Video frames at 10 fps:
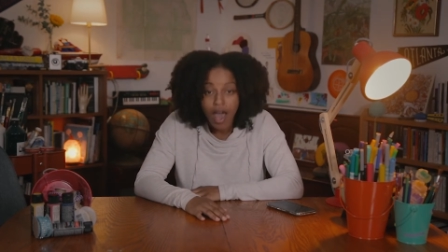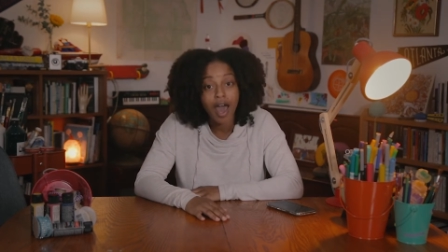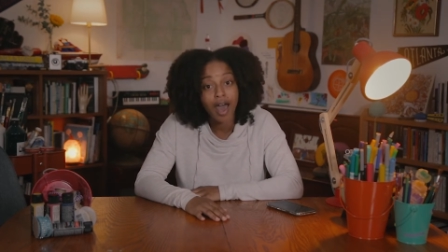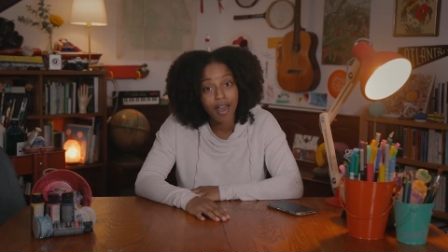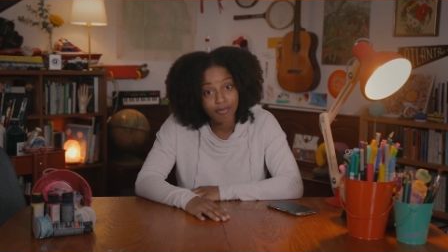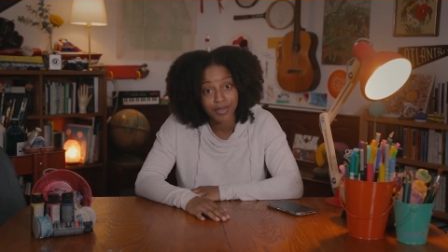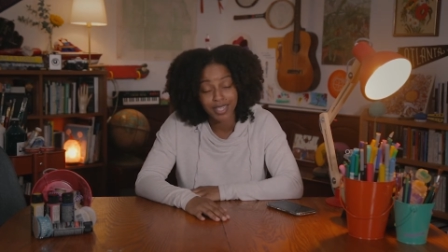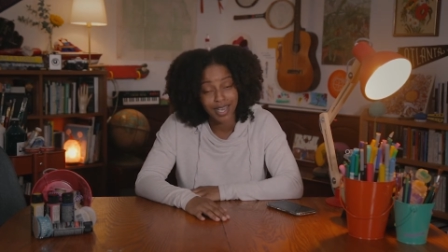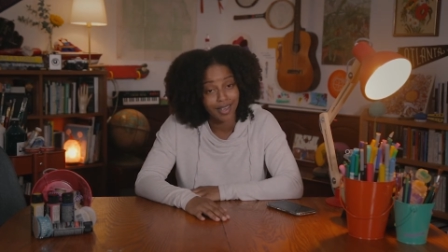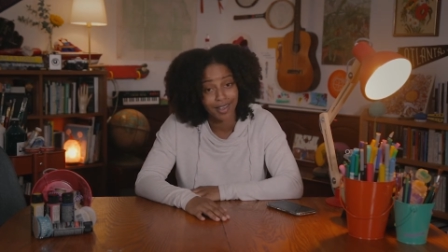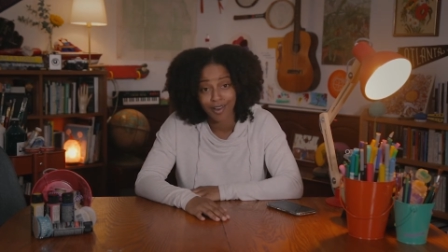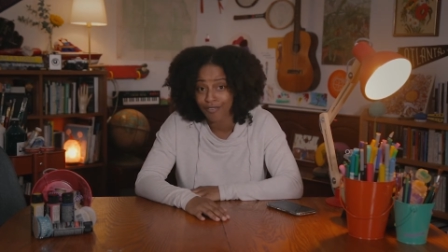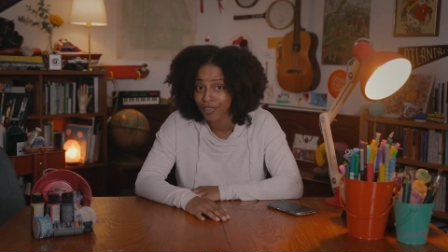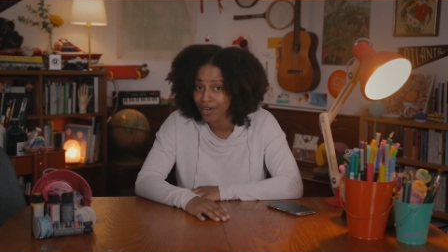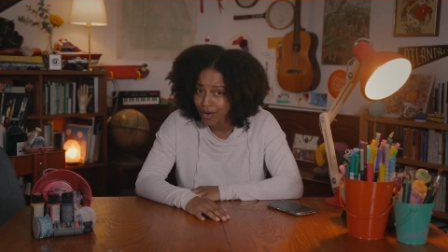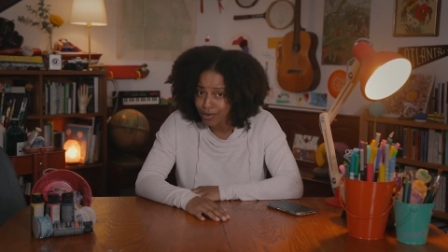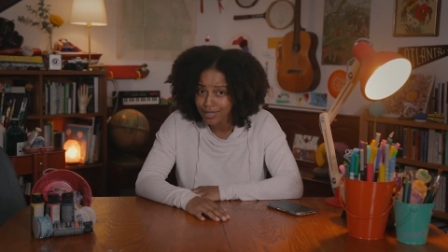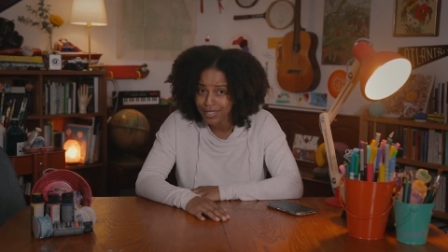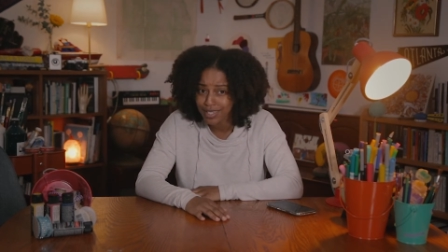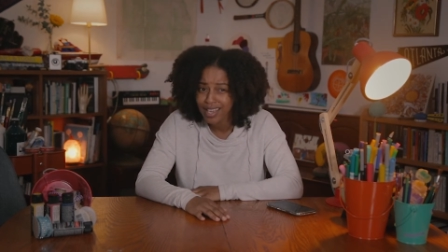I've been taking care of the
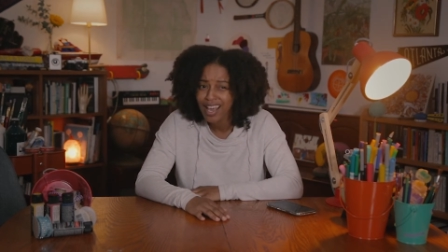goats.